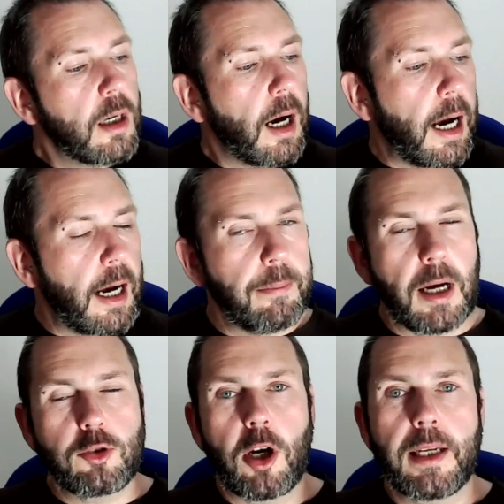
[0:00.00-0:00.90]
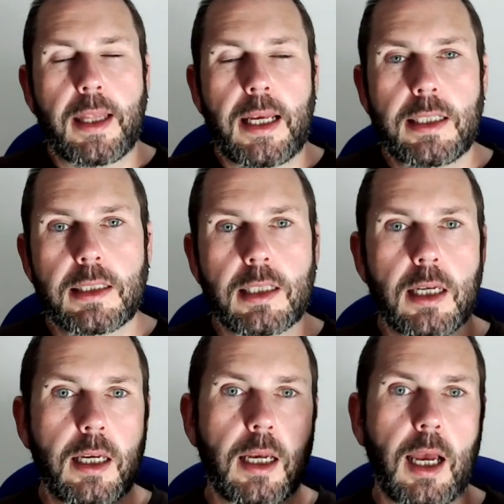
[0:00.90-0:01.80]
I tried this
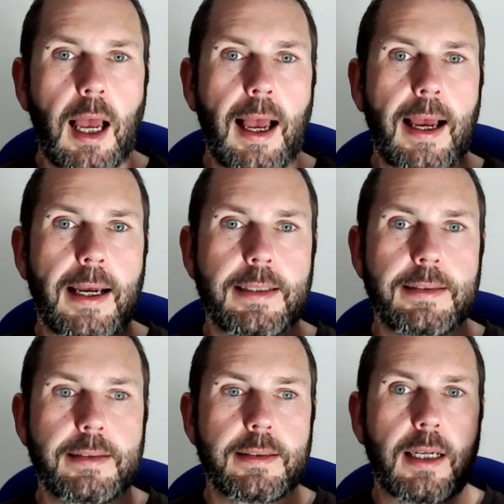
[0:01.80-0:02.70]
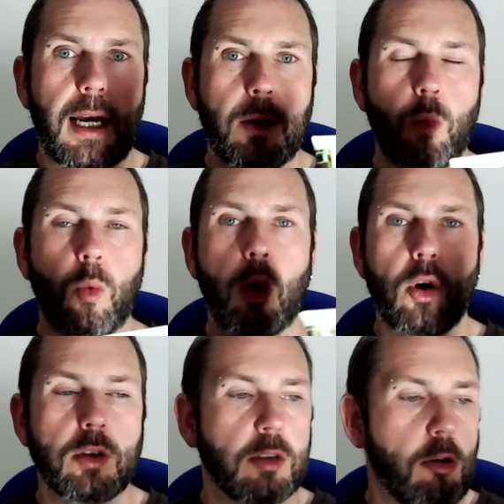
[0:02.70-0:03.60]
and I
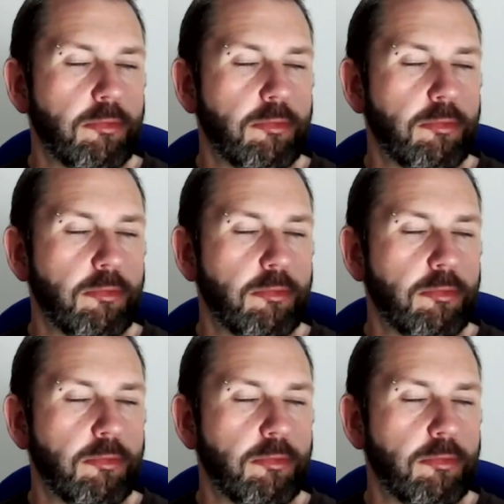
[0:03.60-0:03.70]
was